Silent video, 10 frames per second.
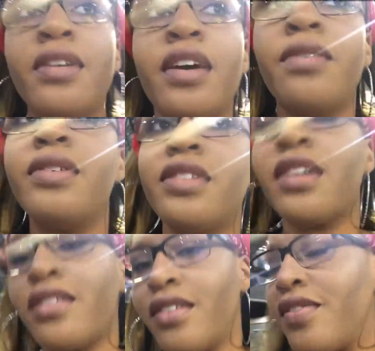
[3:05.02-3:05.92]
Now we just
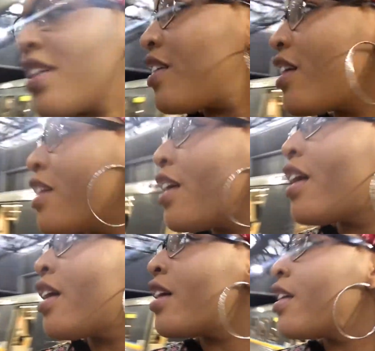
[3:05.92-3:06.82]
have to figure out
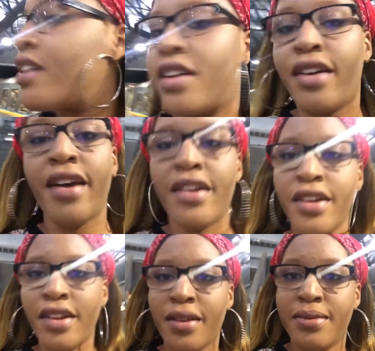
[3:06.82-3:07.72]
how to
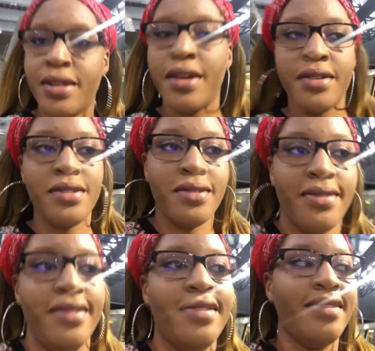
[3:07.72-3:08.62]
get upstairs.
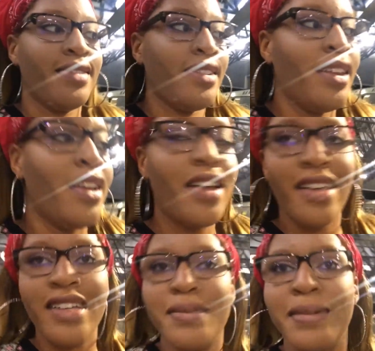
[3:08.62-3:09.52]

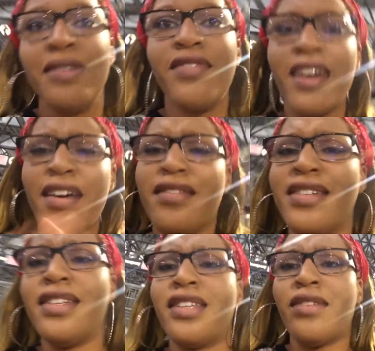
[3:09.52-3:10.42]
It's been forever
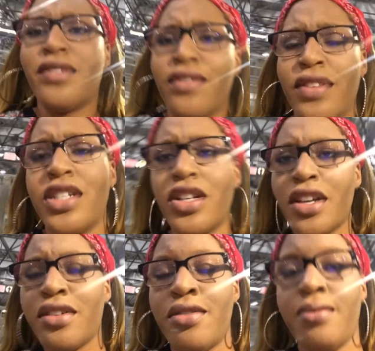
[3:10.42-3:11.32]
since I rode the train.